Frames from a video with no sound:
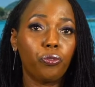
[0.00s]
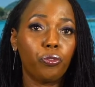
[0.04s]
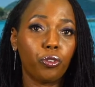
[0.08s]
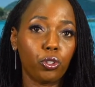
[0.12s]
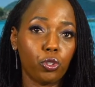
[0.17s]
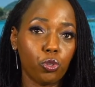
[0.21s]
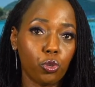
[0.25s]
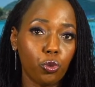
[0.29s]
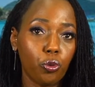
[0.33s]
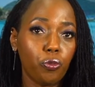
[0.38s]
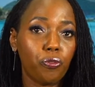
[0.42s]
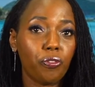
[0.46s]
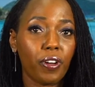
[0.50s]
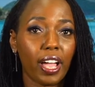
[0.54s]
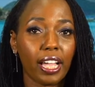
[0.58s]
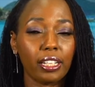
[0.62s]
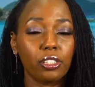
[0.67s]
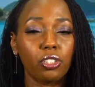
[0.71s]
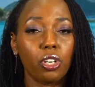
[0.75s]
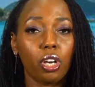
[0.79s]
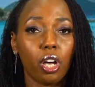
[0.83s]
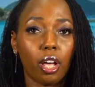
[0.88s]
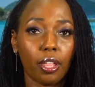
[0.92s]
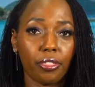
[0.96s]
for
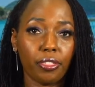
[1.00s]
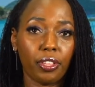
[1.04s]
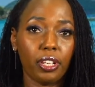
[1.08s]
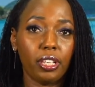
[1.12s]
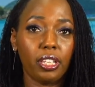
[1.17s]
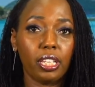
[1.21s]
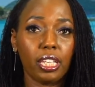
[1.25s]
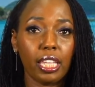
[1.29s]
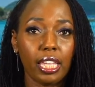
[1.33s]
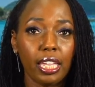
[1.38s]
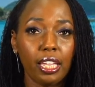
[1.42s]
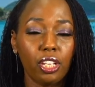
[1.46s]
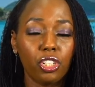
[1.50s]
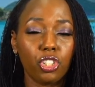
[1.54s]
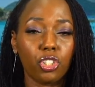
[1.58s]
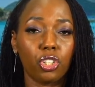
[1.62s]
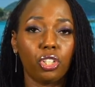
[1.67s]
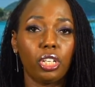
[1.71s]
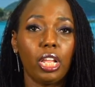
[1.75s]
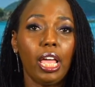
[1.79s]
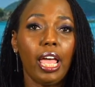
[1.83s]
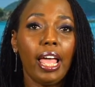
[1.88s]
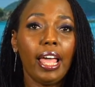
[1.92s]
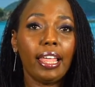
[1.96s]
two-factor
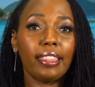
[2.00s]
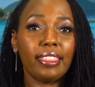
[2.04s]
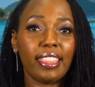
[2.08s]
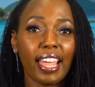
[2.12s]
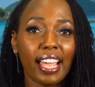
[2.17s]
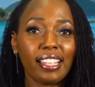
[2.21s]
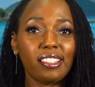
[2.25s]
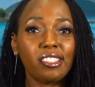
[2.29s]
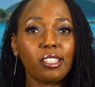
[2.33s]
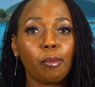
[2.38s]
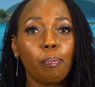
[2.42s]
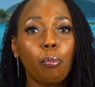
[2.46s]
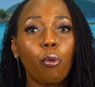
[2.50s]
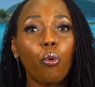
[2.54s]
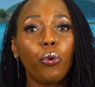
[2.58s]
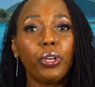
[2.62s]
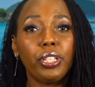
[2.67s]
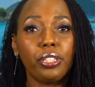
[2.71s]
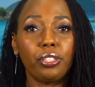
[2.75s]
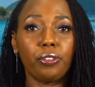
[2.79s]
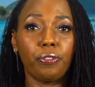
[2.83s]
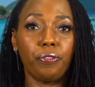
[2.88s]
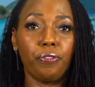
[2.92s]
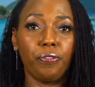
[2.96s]
authentication, that's a
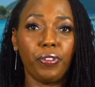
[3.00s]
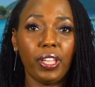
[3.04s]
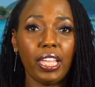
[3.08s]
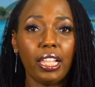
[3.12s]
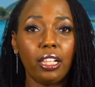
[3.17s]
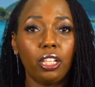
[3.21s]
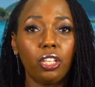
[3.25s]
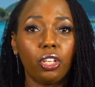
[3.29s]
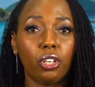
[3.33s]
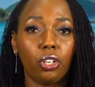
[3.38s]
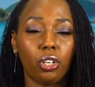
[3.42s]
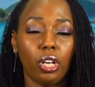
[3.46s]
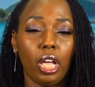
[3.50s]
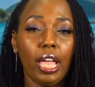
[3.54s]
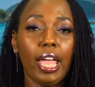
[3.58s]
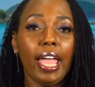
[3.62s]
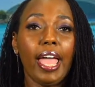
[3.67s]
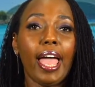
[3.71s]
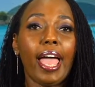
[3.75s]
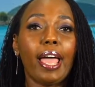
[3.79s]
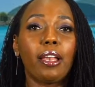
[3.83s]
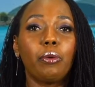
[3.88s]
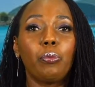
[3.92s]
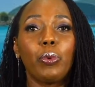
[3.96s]
point of failure.
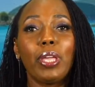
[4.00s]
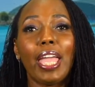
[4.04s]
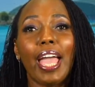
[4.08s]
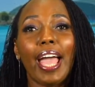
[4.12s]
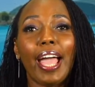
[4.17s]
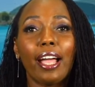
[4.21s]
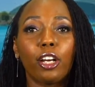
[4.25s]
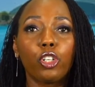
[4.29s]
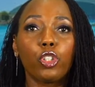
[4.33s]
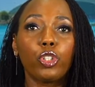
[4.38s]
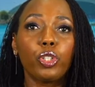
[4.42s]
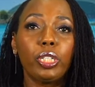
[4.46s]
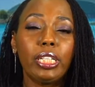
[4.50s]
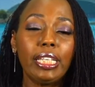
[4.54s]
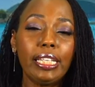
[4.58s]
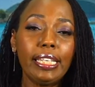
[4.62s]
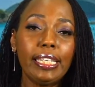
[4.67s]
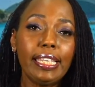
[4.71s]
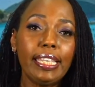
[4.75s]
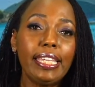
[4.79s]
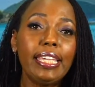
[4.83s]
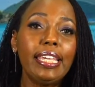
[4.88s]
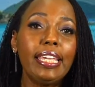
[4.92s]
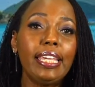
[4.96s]
And we actually
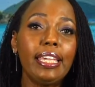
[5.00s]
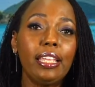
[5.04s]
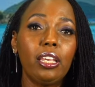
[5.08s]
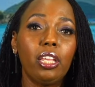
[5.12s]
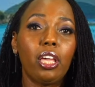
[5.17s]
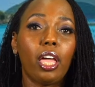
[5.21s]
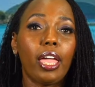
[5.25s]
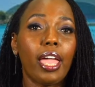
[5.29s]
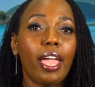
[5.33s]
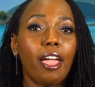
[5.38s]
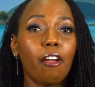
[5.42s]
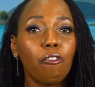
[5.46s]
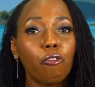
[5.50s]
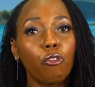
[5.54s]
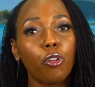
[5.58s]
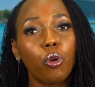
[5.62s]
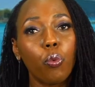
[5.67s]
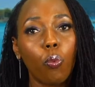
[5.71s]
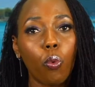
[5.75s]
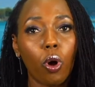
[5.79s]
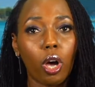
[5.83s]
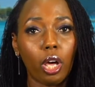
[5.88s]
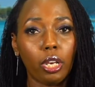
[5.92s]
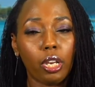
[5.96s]
need
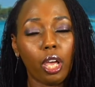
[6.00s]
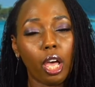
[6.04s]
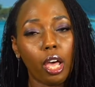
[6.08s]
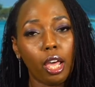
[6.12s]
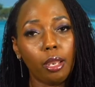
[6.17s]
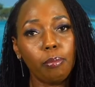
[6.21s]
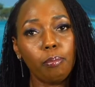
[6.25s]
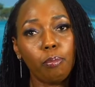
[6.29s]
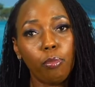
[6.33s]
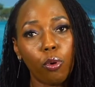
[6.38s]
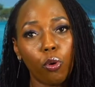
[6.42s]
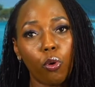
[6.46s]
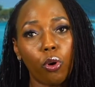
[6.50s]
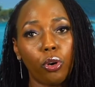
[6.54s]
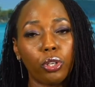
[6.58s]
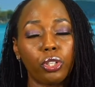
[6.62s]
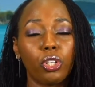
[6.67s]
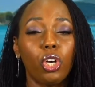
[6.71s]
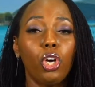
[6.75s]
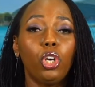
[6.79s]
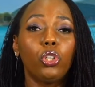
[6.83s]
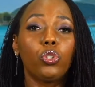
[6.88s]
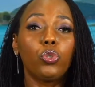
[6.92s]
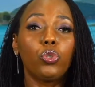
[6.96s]
everyone on
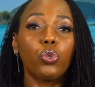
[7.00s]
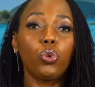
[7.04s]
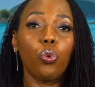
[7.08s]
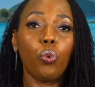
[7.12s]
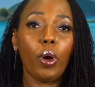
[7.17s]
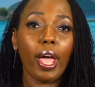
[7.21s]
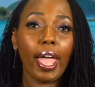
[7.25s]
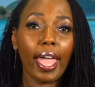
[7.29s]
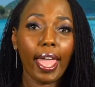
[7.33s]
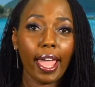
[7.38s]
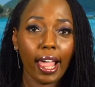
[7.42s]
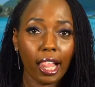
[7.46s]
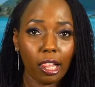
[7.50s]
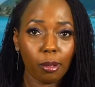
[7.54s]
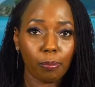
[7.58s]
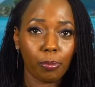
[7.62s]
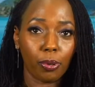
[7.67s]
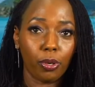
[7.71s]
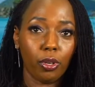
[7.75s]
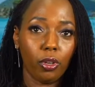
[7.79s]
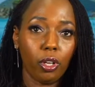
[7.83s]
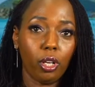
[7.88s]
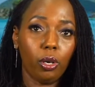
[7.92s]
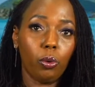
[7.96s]
board to
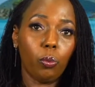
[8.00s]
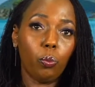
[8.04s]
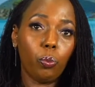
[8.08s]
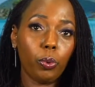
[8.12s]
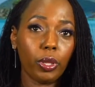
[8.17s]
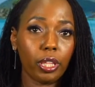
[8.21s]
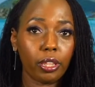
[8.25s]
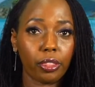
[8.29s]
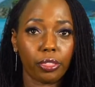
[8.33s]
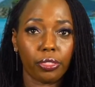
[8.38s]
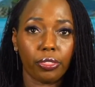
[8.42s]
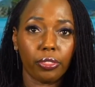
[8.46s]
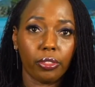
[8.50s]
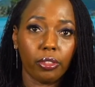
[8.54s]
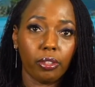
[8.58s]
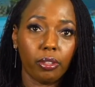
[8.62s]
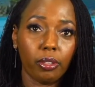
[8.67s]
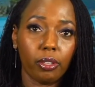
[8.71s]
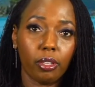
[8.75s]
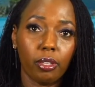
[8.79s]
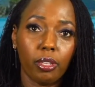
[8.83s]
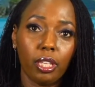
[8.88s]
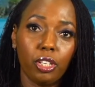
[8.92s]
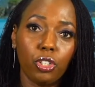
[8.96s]
help with
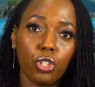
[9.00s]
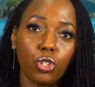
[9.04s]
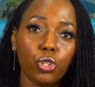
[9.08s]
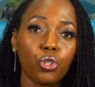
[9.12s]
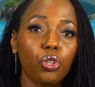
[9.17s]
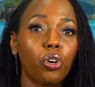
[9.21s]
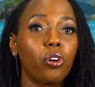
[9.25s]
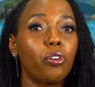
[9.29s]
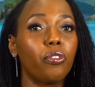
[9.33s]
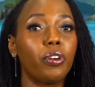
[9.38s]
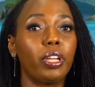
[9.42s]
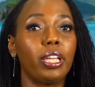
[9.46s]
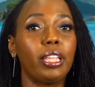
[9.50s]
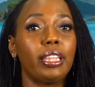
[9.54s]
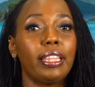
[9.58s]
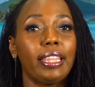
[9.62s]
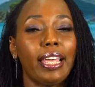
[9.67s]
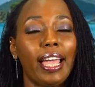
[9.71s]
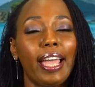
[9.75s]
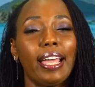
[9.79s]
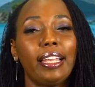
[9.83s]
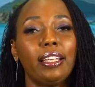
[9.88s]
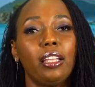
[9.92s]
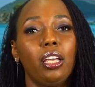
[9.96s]
ensuring
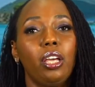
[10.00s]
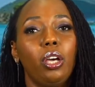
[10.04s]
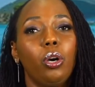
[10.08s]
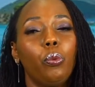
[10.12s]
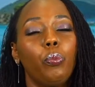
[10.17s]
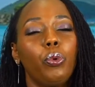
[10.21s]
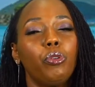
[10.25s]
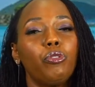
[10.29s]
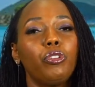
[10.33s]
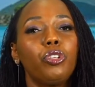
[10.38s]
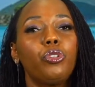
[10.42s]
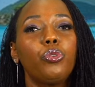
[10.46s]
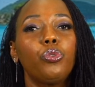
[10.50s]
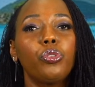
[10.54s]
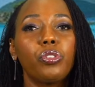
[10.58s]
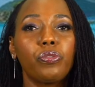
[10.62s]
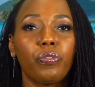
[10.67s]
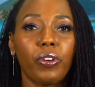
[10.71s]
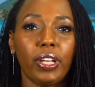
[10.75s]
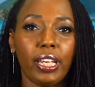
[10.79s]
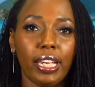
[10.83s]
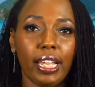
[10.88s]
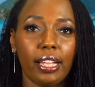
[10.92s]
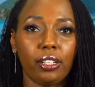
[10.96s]
that we reduce
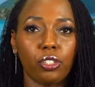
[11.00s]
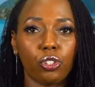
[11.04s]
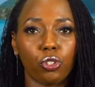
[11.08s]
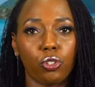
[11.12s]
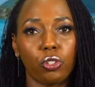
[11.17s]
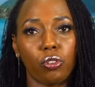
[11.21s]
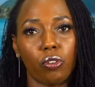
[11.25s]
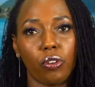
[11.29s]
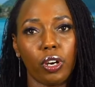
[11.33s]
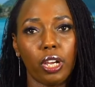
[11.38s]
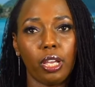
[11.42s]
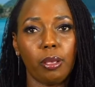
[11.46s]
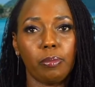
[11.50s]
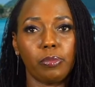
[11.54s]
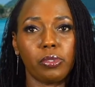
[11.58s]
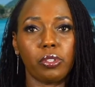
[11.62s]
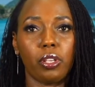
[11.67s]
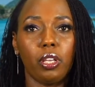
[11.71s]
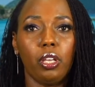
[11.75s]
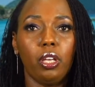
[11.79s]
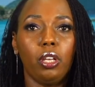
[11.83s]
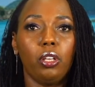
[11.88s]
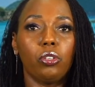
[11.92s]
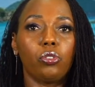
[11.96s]
financial crimes.
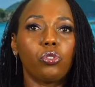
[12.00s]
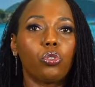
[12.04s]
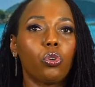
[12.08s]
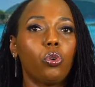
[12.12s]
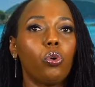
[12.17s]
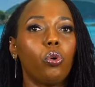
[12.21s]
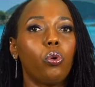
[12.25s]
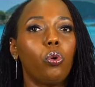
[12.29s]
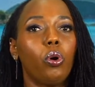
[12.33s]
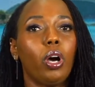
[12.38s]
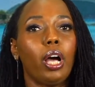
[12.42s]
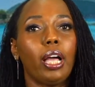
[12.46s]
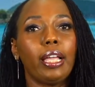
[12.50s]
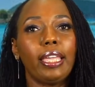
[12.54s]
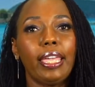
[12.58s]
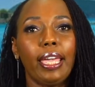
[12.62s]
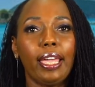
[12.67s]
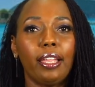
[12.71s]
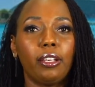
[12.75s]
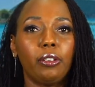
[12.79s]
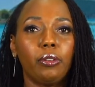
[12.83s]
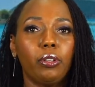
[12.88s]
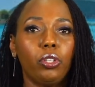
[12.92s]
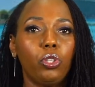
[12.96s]
So
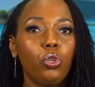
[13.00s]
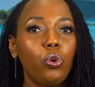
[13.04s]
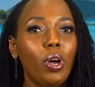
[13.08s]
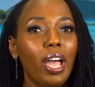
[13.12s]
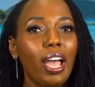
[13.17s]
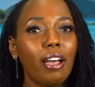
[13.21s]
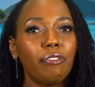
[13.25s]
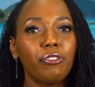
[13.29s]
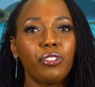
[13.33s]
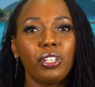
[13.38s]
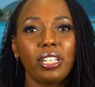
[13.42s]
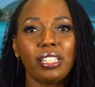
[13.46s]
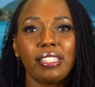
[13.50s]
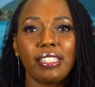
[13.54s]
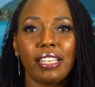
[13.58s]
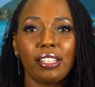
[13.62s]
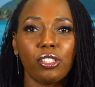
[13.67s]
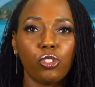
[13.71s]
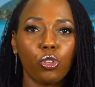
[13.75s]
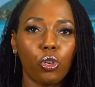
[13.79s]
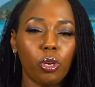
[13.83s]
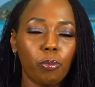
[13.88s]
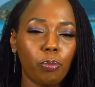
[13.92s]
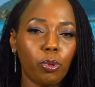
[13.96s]
again, you have to
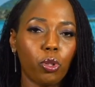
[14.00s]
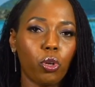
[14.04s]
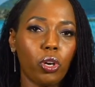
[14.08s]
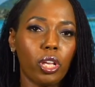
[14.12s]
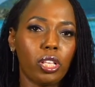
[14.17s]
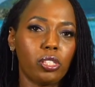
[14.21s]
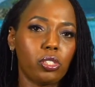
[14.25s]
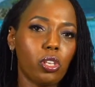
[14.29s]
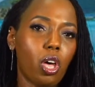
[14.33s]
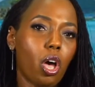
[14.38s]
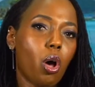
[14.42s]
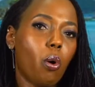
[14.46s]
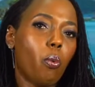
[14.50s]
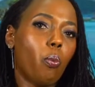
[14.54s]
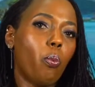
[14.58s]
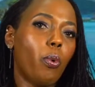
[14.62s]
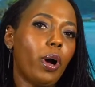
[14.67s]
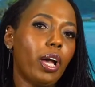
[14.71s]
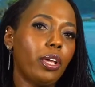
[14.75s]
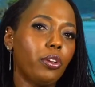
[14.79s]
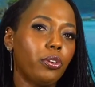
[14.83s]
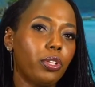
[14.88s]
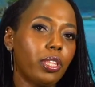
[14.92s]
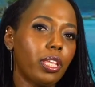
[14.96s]
assess your employees.
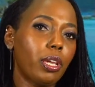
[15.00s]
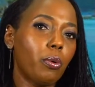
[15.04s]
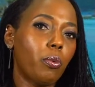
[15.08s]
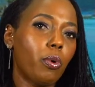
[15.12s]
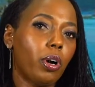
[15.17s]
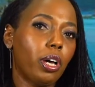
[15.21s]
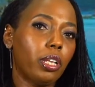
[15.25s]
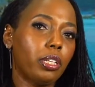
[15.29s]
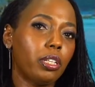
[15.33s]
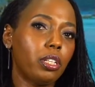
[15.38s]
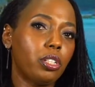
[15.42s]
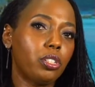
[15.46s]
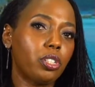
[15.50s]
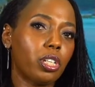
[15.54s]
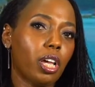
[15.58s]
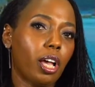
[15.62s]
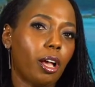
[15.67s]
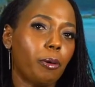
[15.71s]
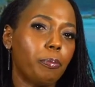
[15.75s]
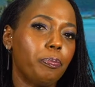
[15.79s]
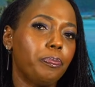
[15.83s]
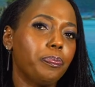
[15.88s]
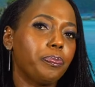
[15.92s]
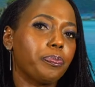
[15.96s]
Why do they want a
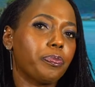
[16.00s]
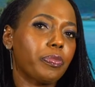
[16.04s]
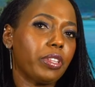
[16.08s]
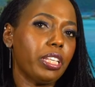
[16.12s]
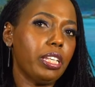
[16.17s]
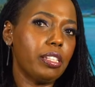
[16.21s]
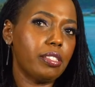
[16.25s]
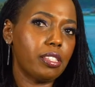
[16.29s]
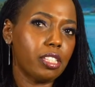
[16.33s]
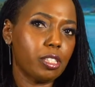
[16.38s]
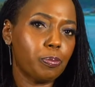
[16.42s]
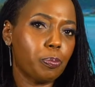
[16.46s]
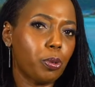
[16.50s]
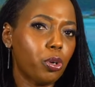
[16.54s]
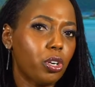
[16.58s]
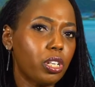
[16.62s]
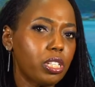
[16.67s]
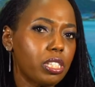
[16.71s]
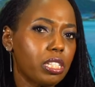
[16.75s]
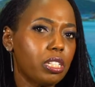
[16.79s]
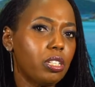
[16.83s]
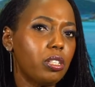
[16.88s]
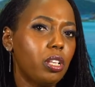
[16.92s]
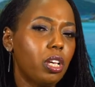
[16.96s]
job? Is this
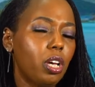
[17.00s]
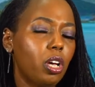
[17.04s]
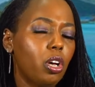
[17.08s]
person